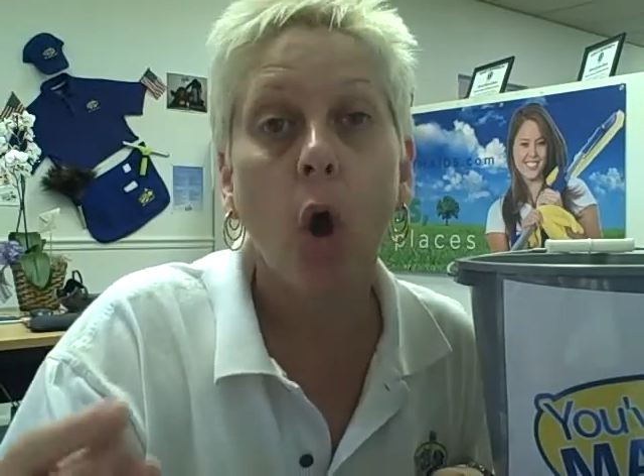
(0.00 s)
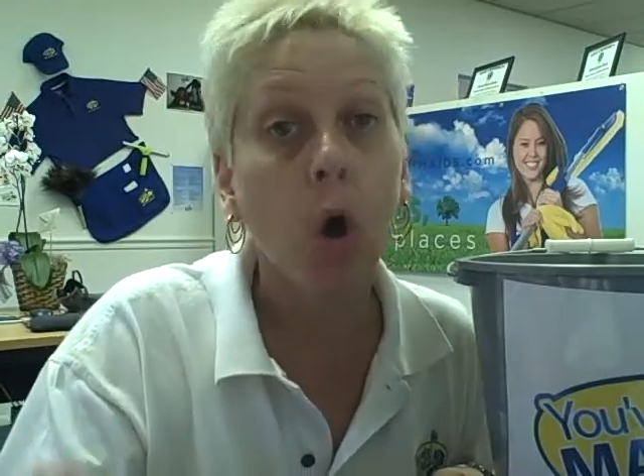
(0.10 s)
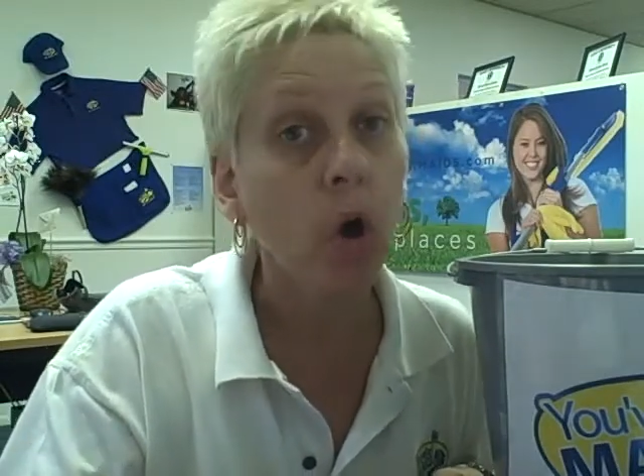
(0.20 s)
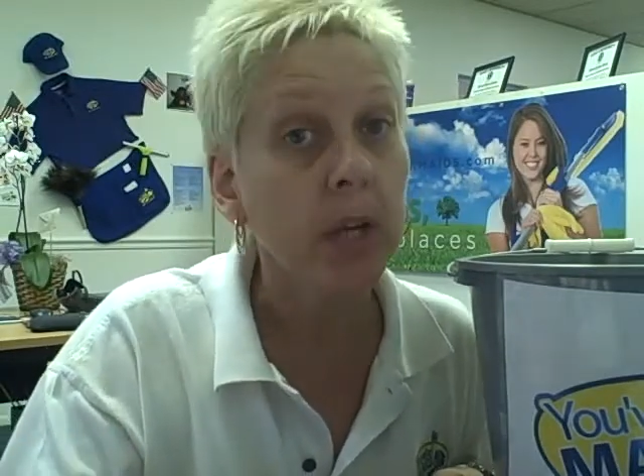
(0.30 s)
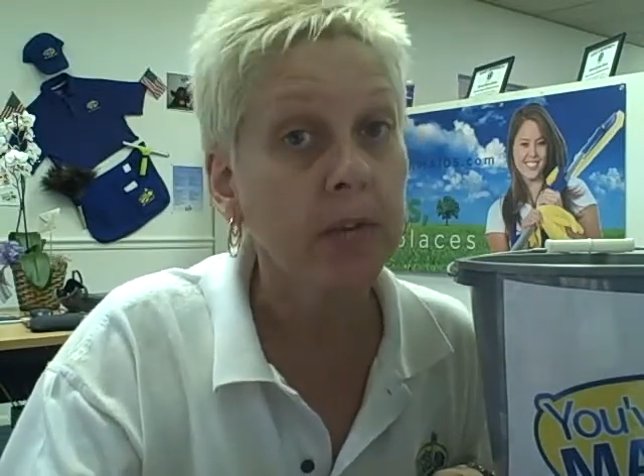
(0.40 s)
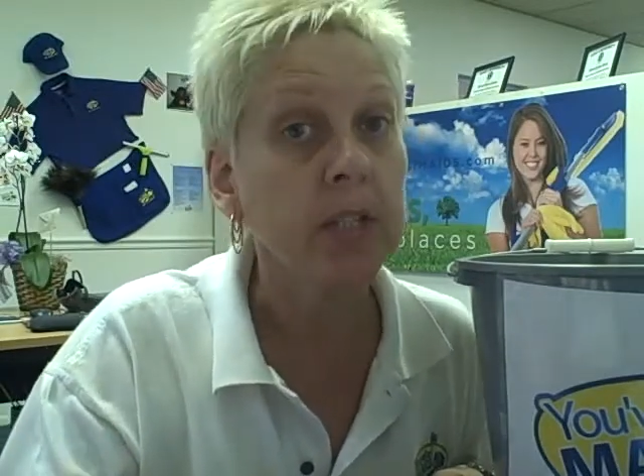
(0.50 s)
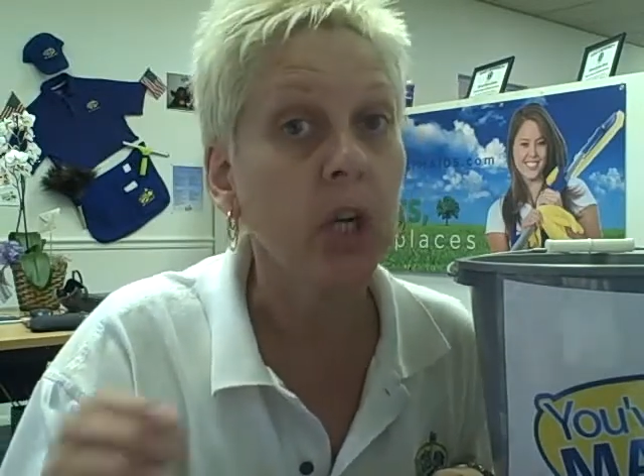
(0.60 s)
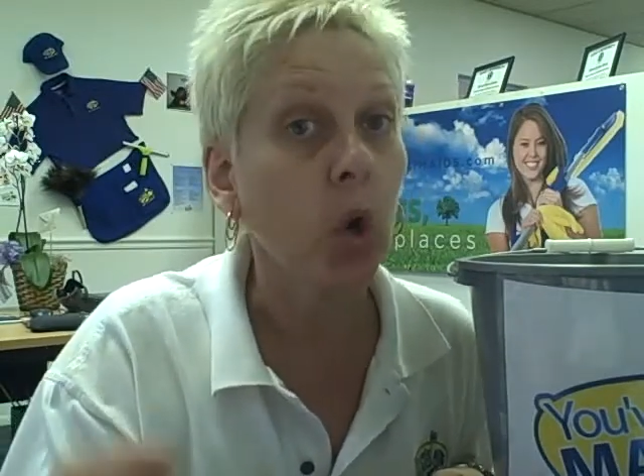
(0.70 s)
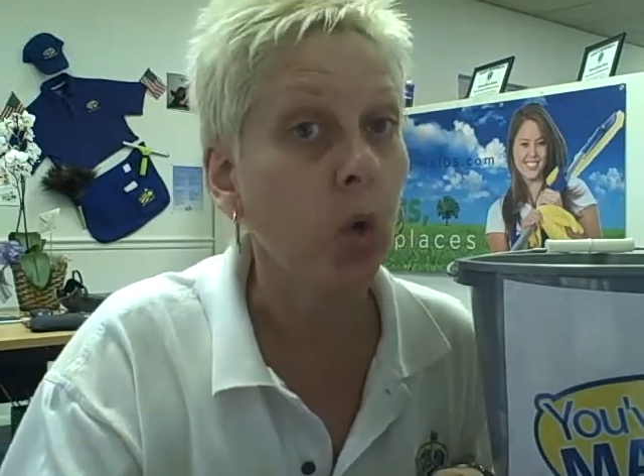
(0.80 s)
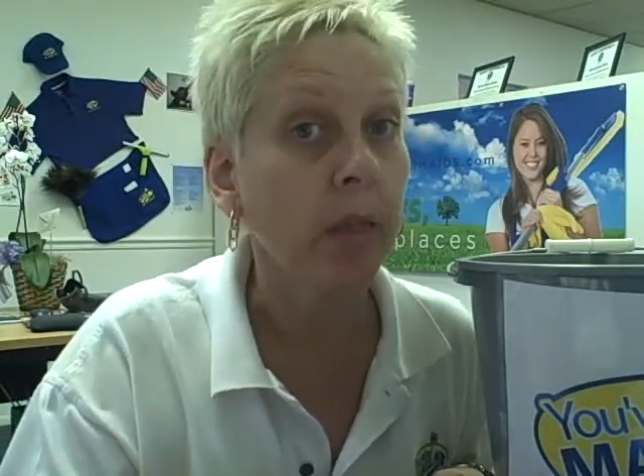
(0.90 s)
or give us a
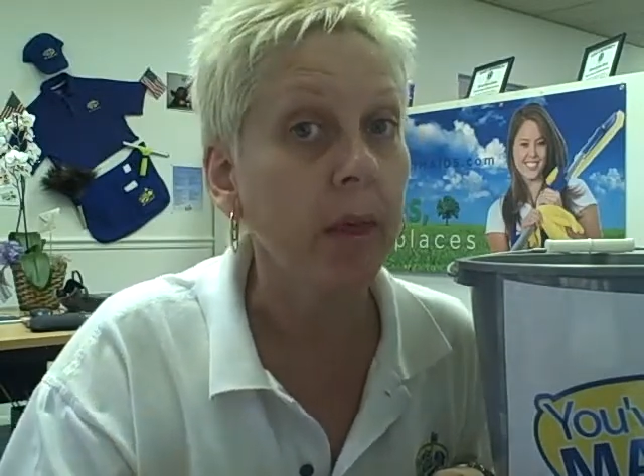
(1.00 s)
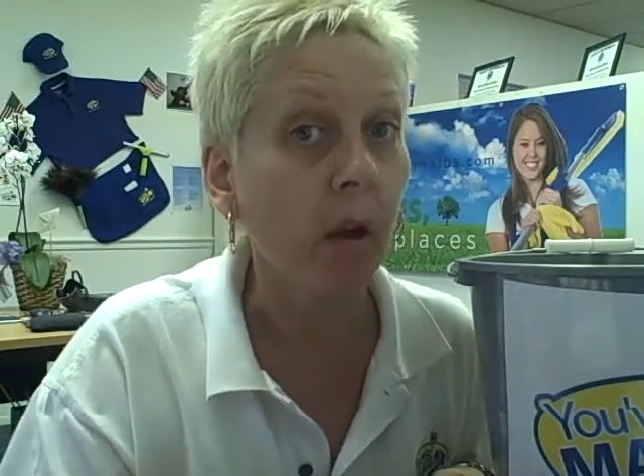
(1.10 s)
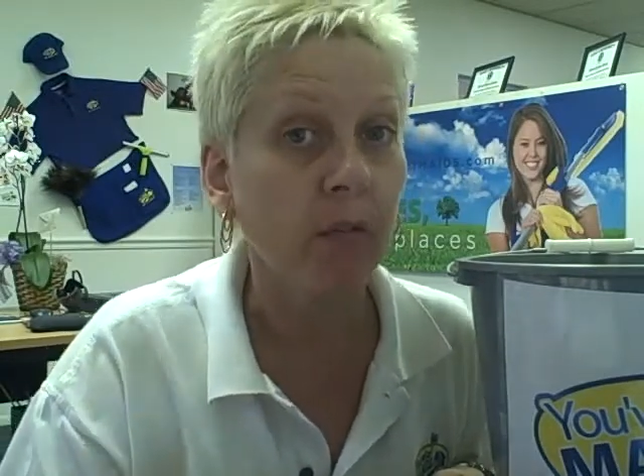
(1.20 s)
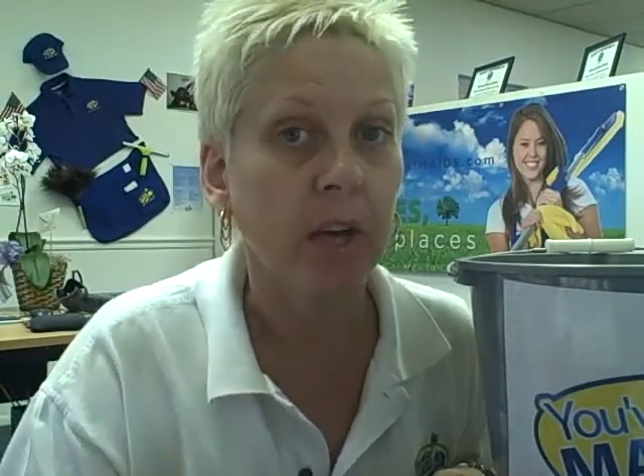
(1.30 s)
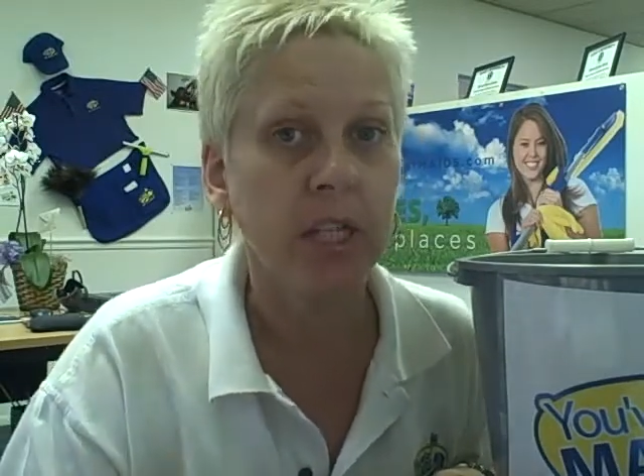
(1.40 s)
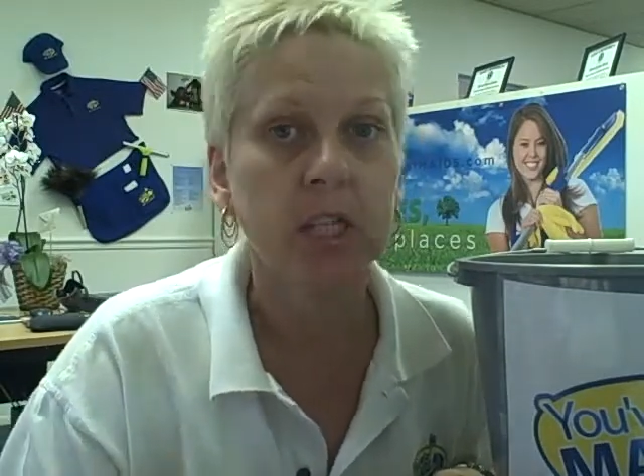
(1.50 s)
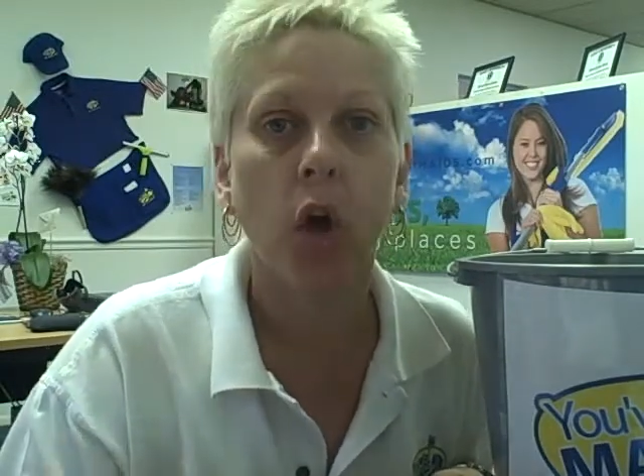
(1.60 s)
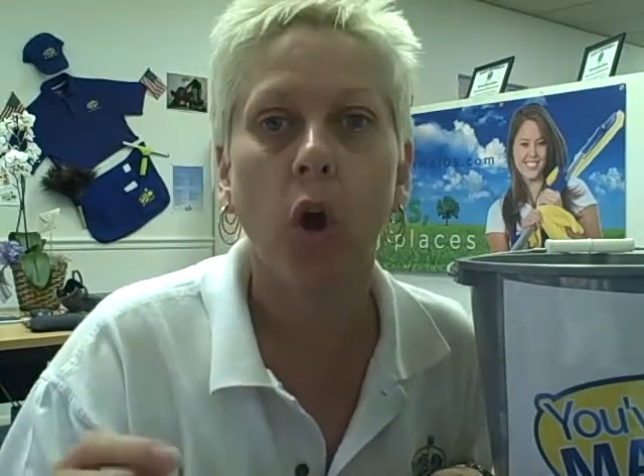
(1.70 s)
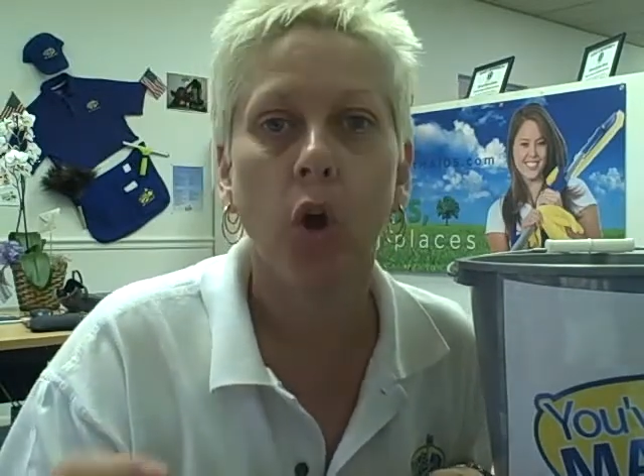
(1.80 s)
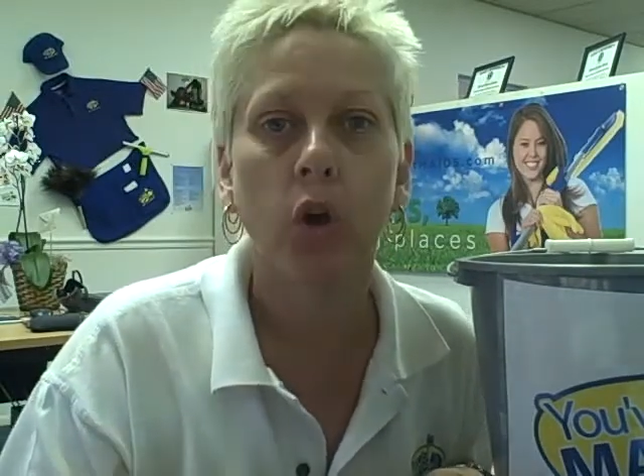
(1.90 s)
call at the office
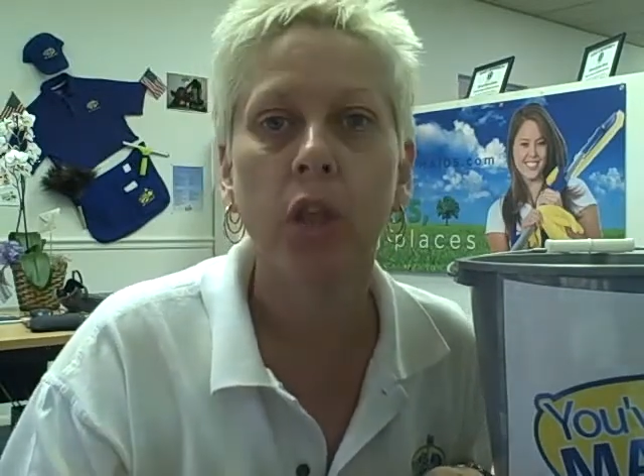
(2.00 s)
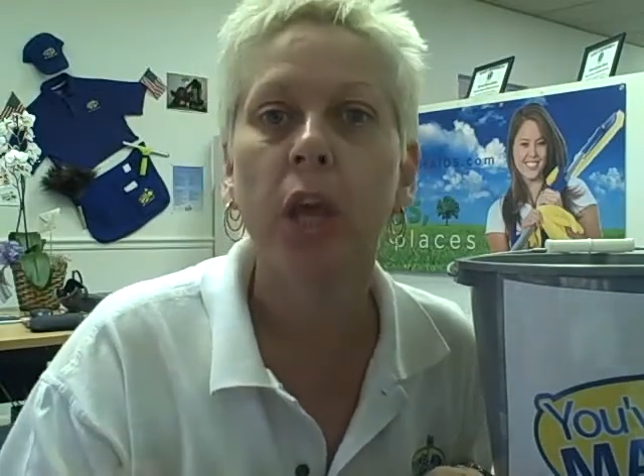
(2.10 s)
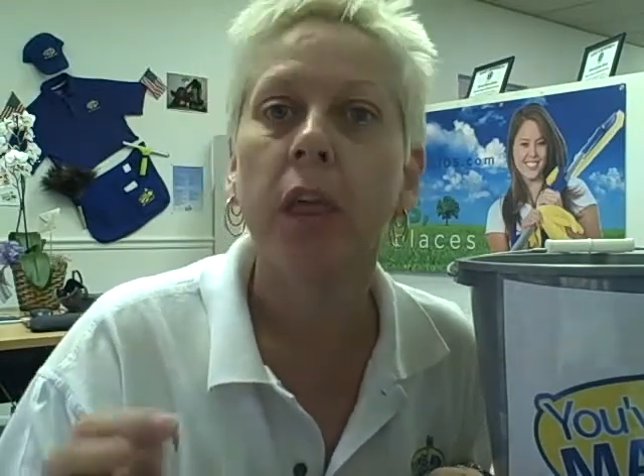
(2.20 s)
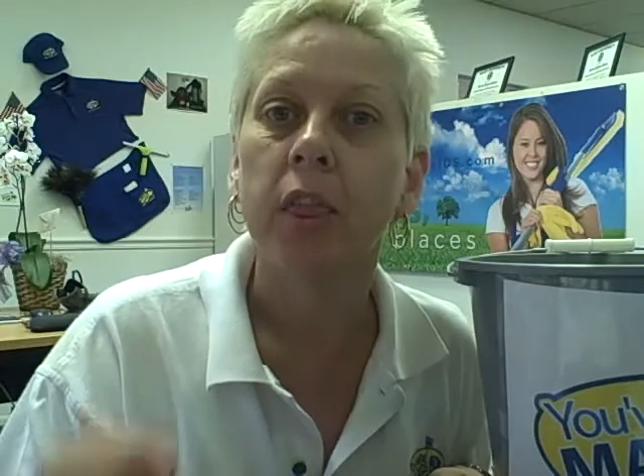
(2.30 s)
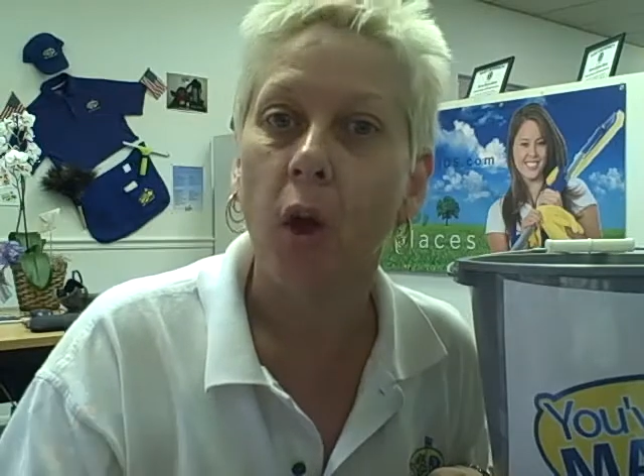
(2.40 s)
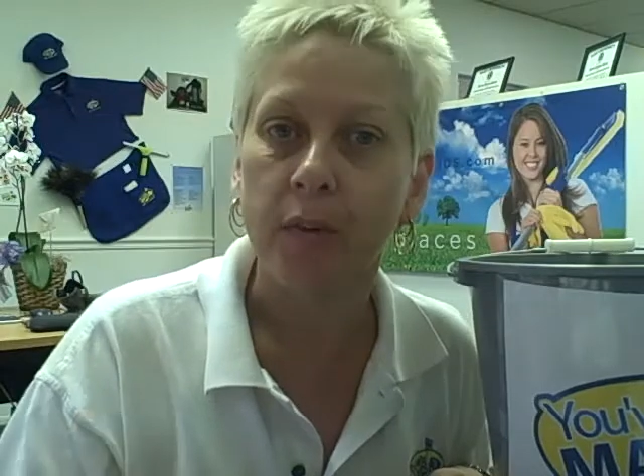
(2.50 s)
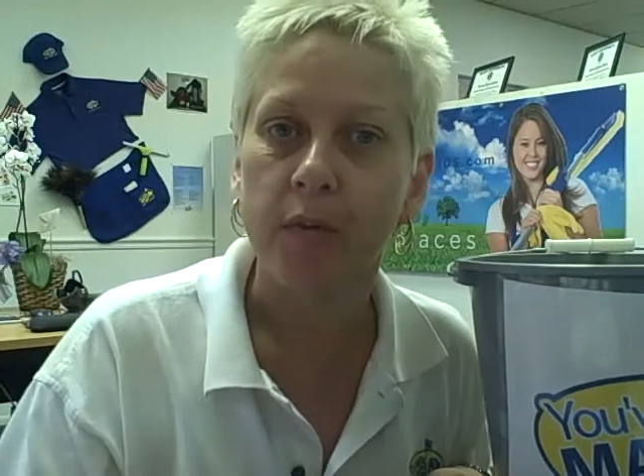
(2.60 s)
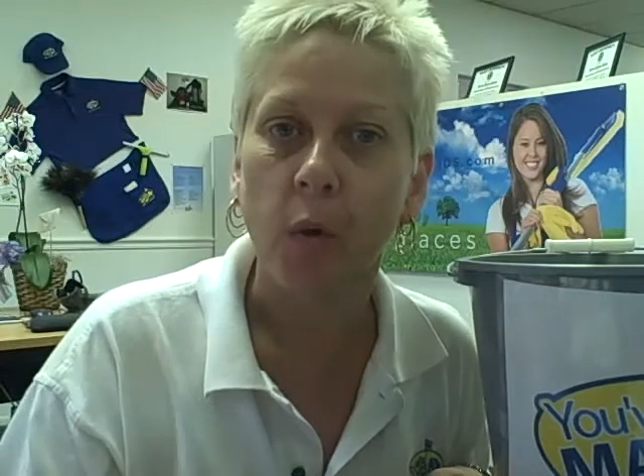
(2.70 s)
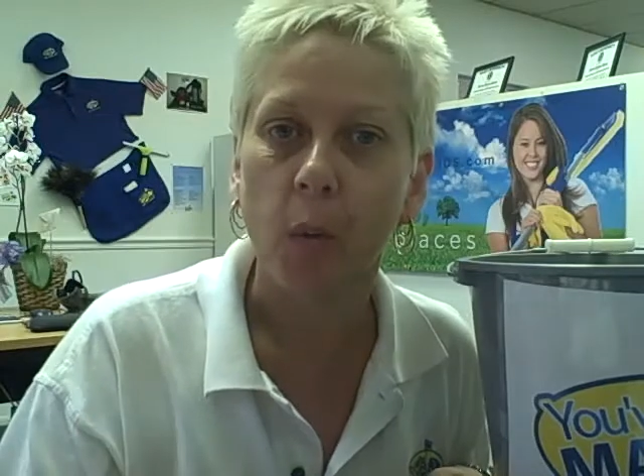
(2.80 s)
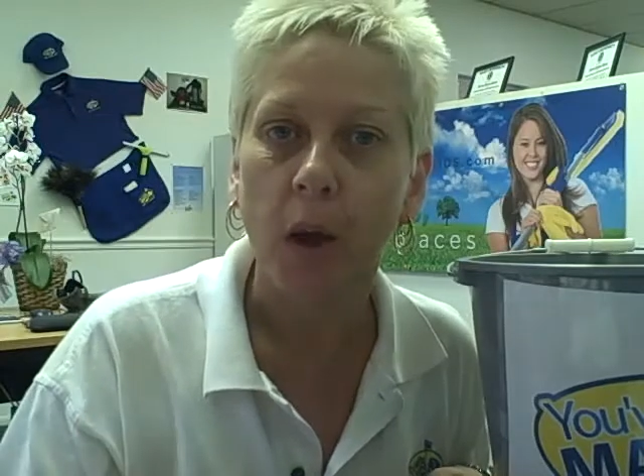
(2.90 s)
on nine
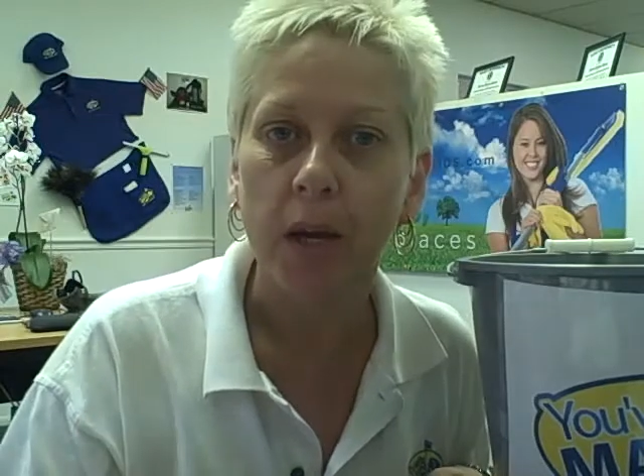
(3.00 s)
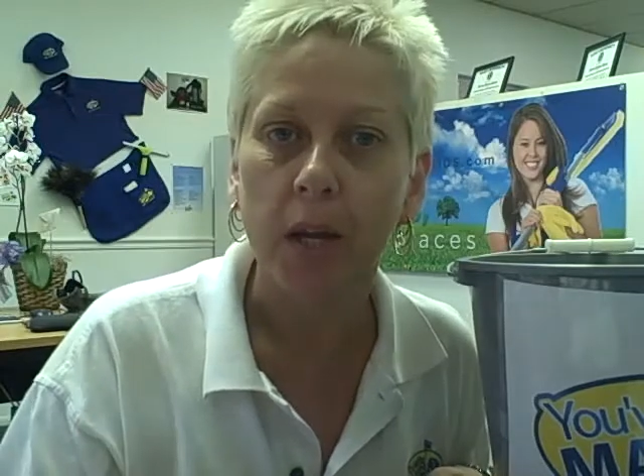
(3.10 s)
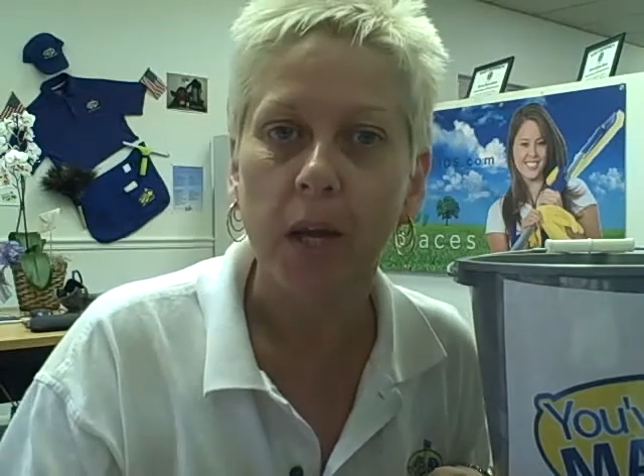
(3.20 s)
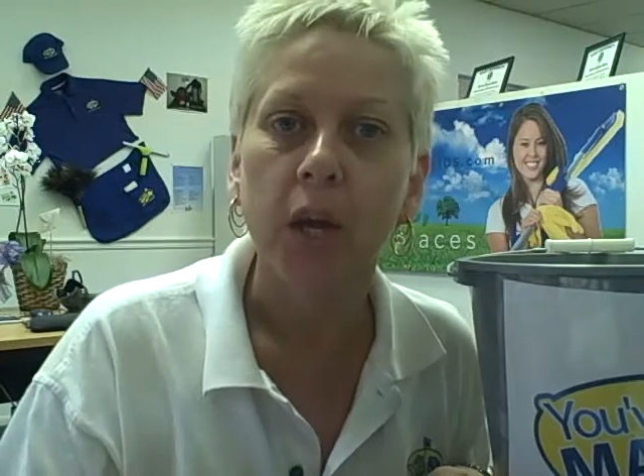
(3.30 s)
four one,